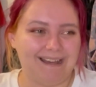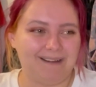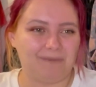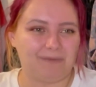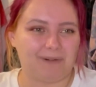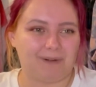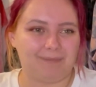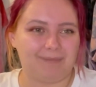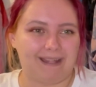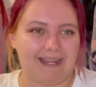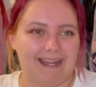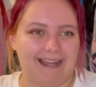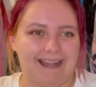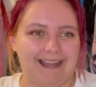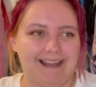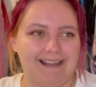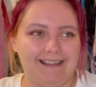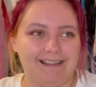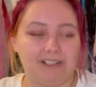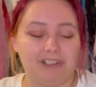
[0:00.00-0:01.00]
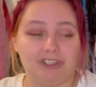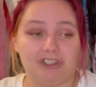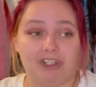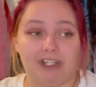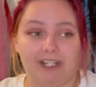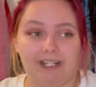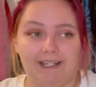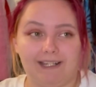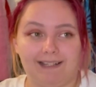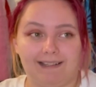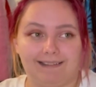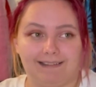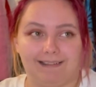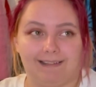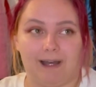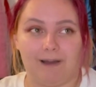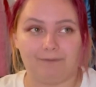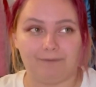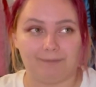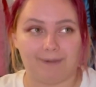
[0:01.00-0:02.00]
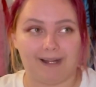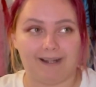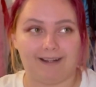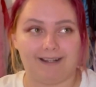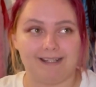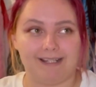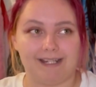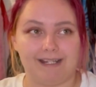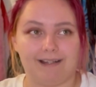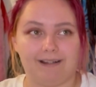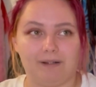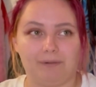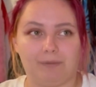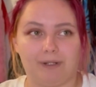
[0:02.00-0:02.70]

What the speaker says: from there, she loved my idea,